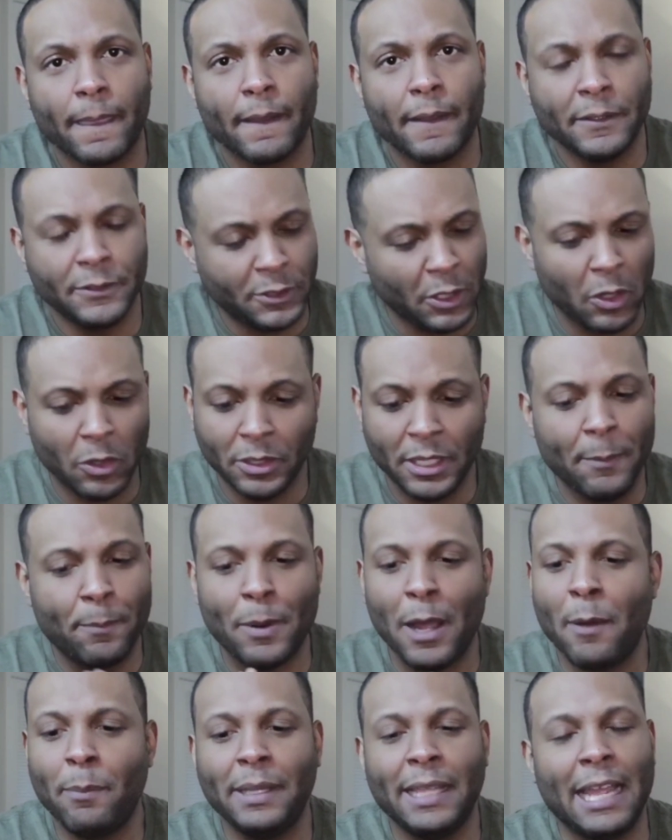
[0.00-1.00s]
So they
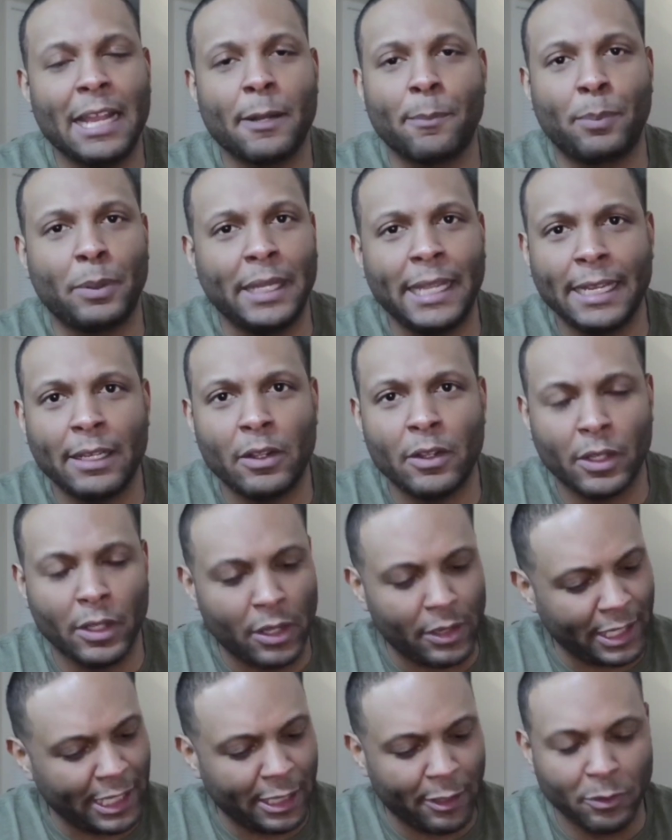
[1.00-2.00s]
probably had a plan all
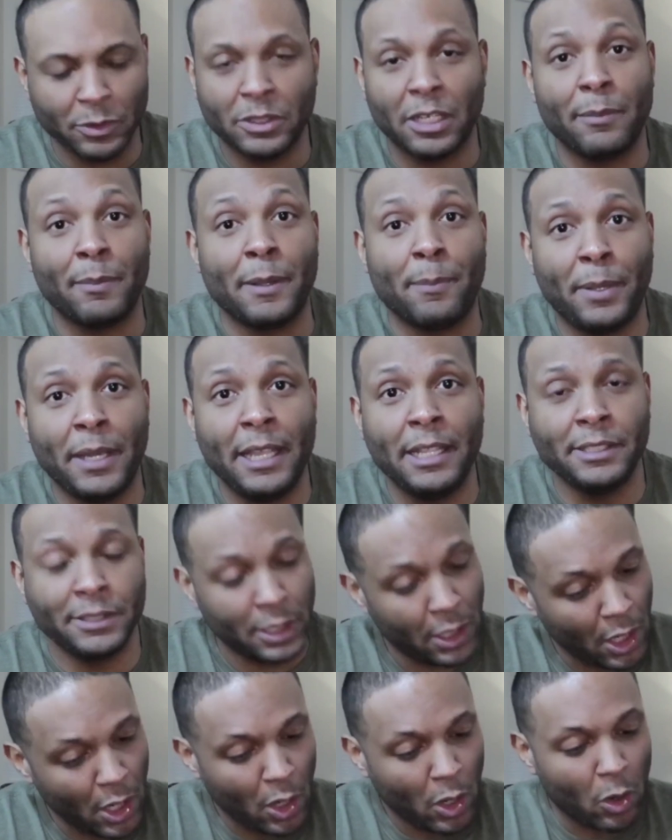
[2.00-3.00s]
along. Either he was going to be impeached
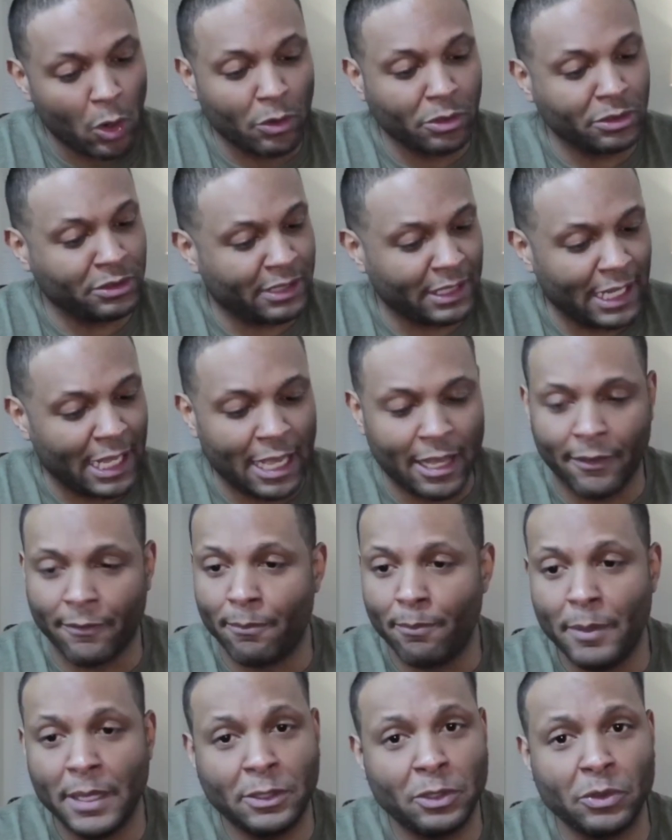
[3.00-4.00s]
or he's going to have
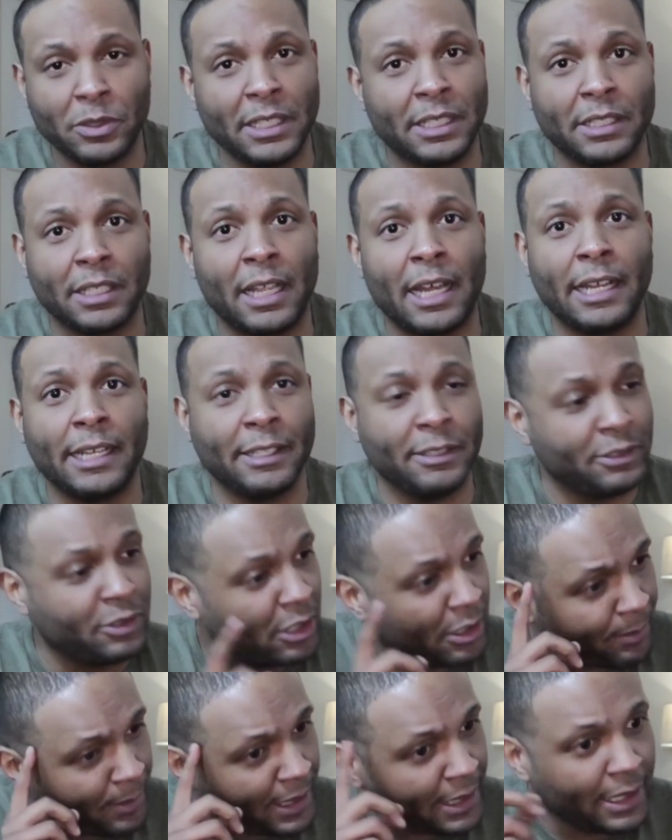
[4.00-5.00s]
mental decline. He's going
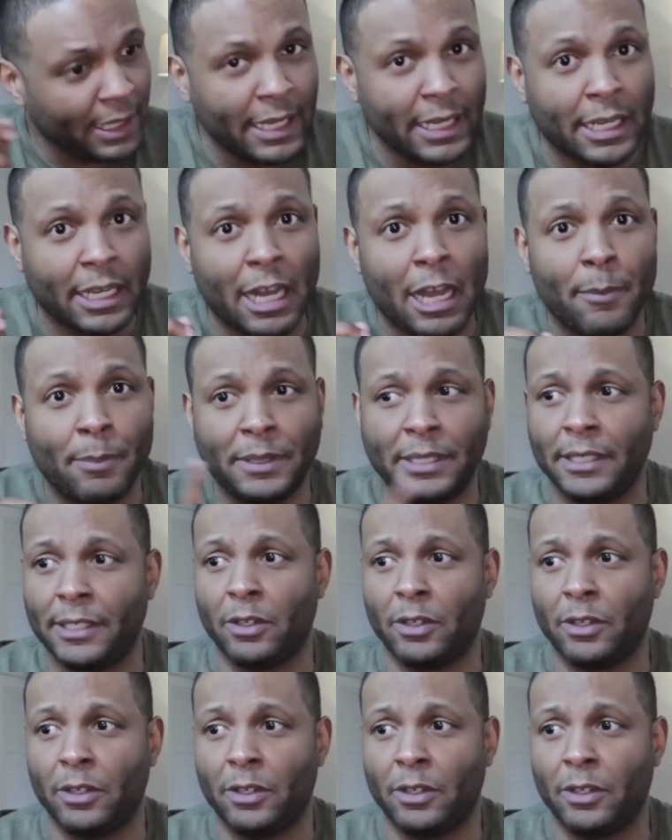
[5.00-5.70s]
to be incompetent.